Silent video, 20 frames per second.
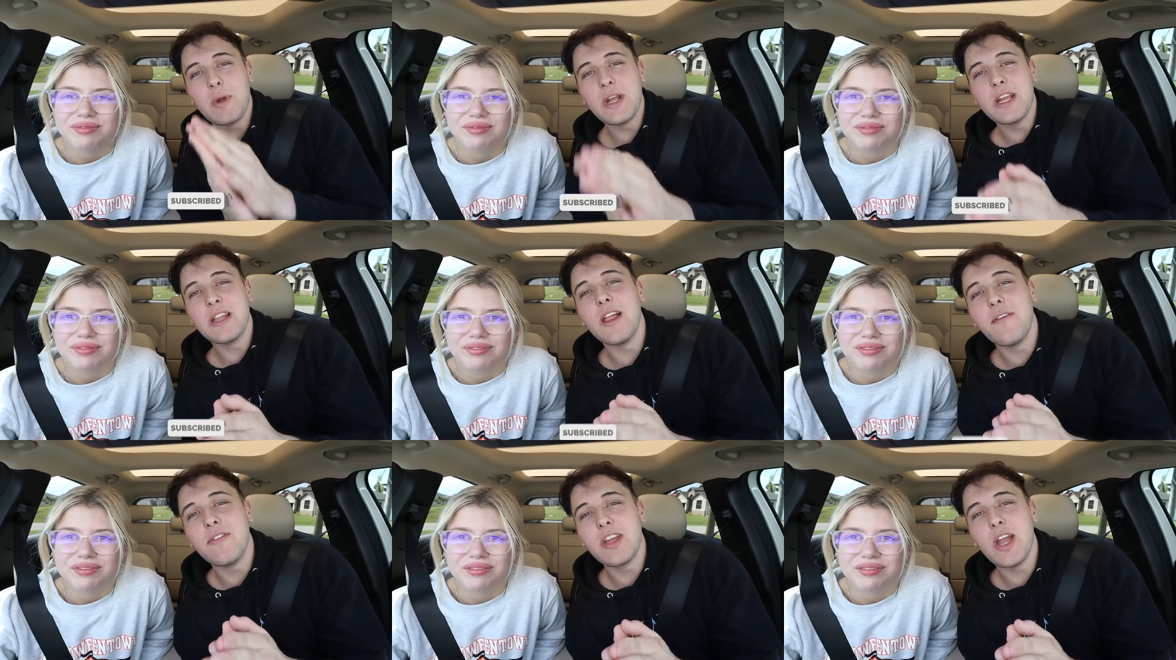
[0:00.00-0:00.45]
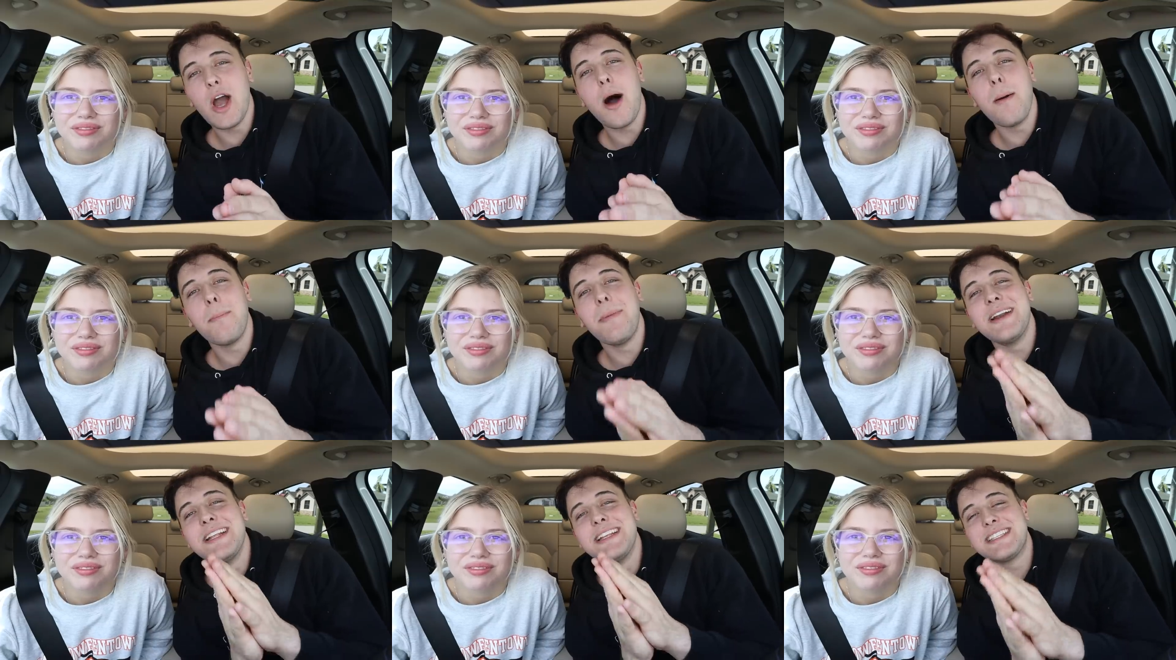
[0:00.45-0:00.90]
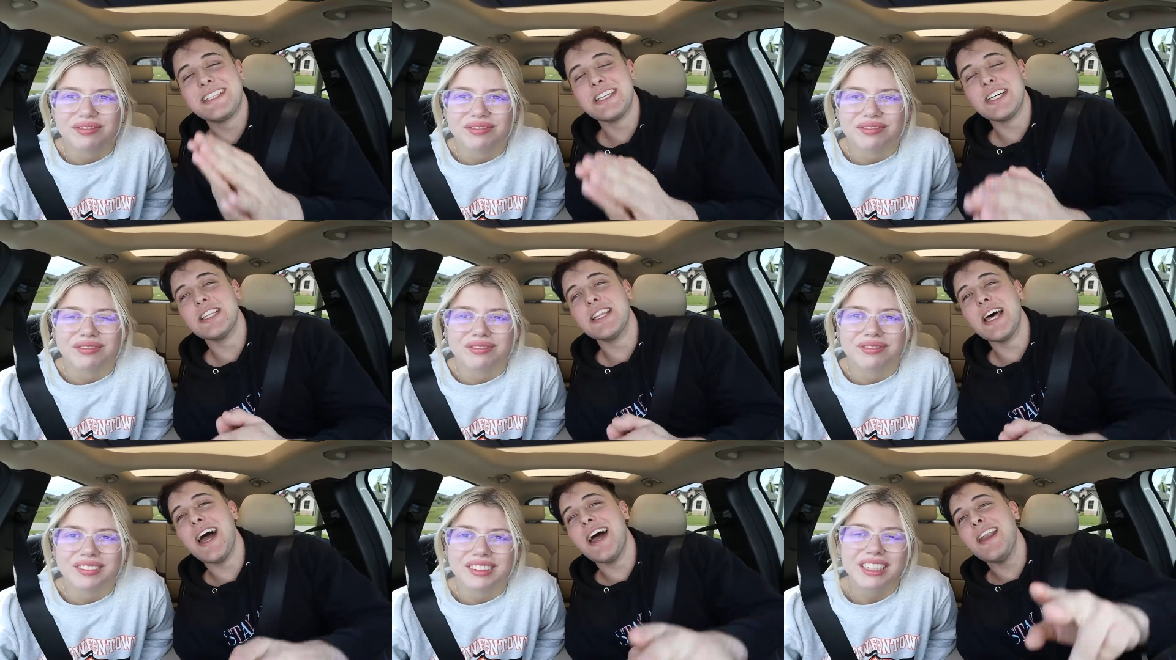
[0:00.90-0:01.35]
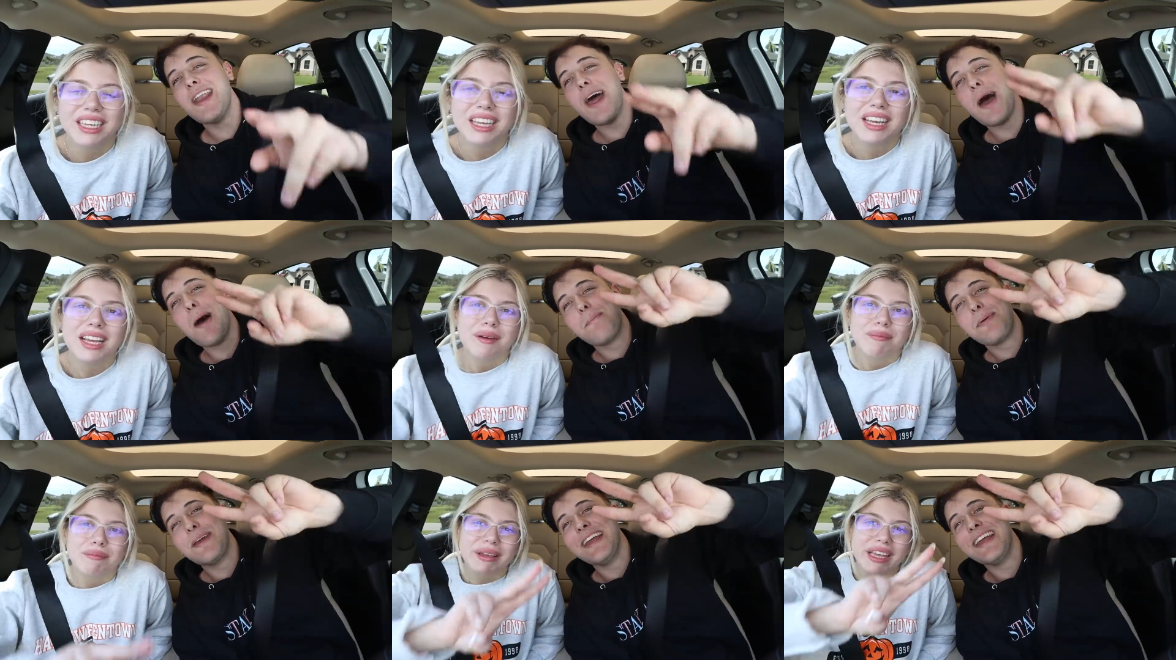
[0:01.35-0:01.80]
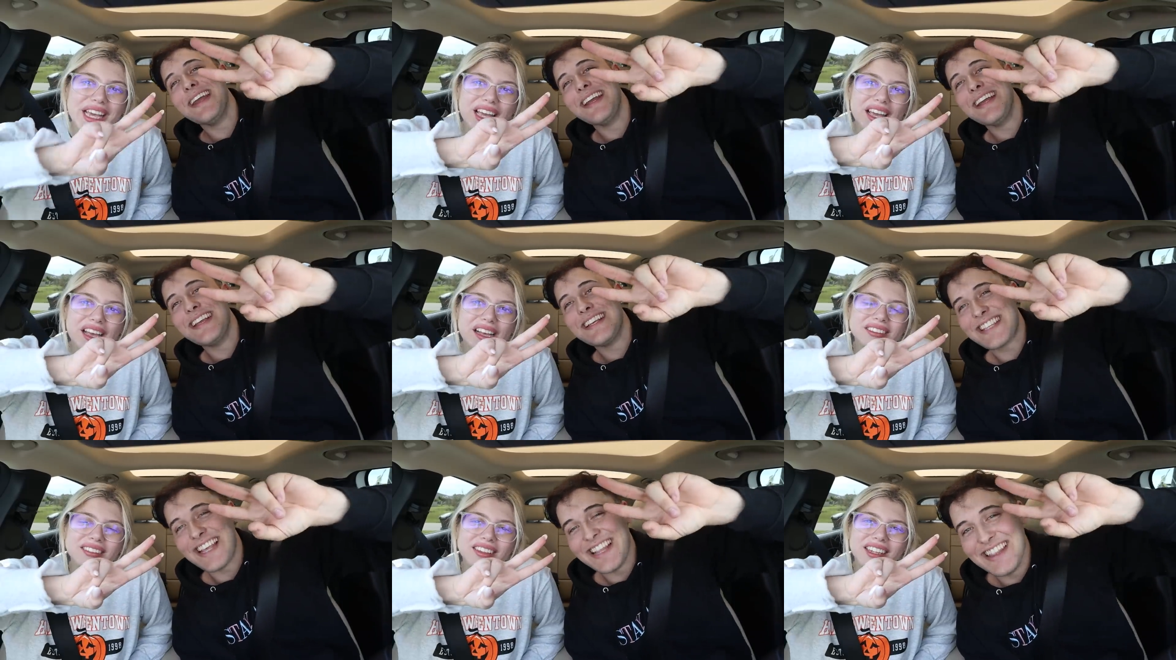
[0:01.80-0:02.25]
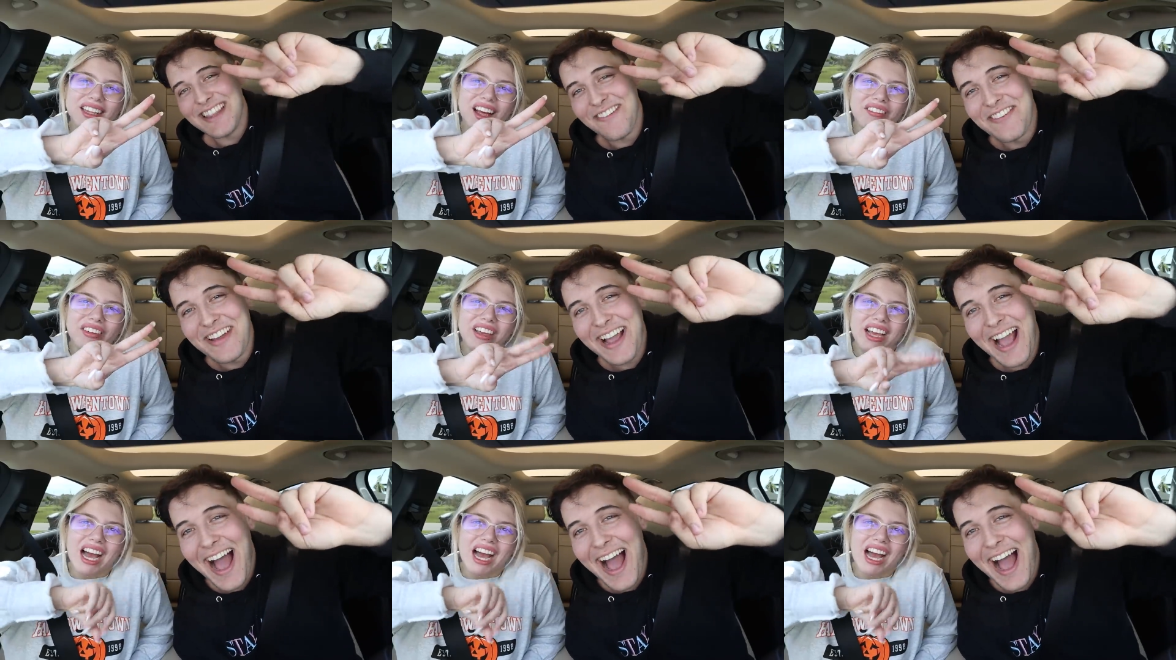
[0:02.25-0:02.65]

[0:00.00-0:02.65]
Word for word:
Speaker 1: We love you all, but until then, peace. peace love, love you